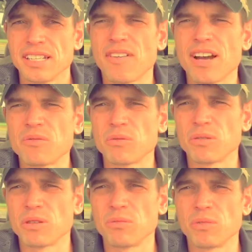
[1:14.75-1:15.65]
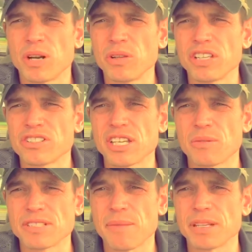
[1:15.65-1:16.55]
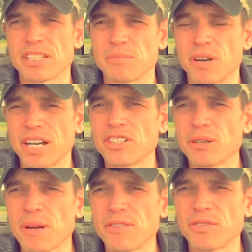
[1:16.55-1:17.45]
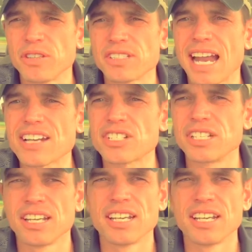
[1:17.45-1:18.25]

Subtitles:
When I really understand what's happening in the brain during mindfulness, it actually